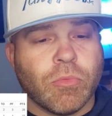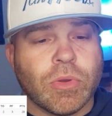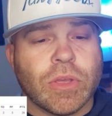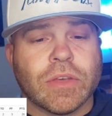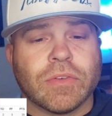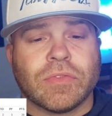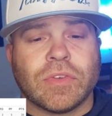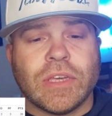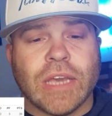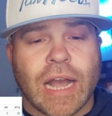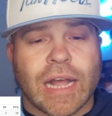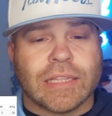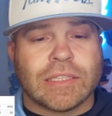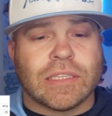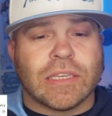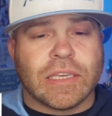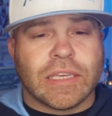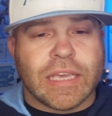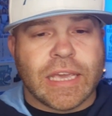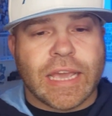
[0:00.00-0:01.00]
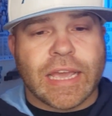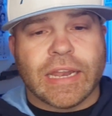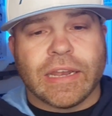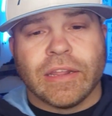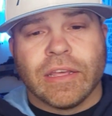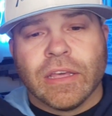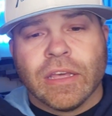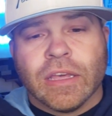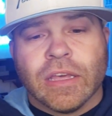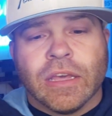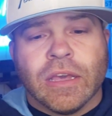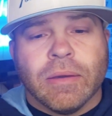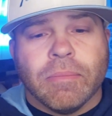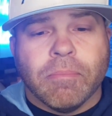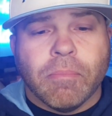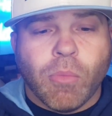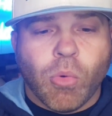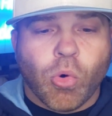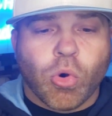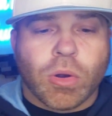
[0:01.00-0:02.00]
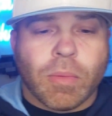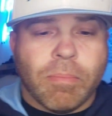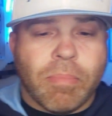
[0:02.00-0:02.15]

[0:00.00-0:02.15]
We have got to get more